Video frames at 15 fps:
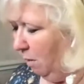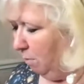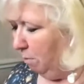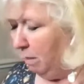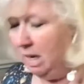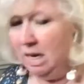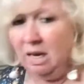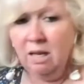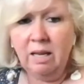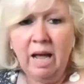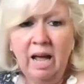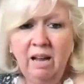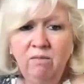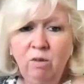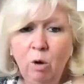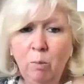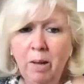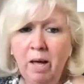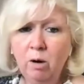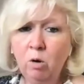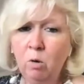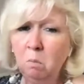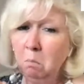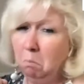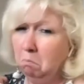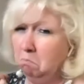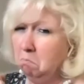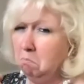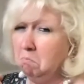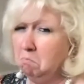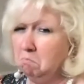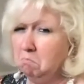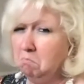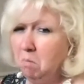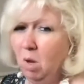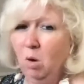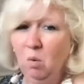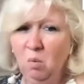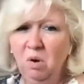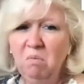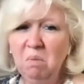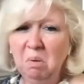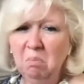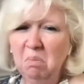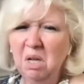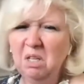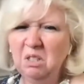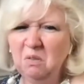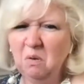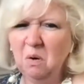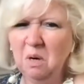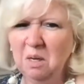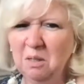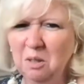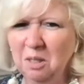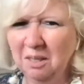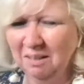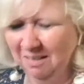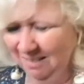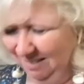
Me and the Advil bottle, we've been best friends.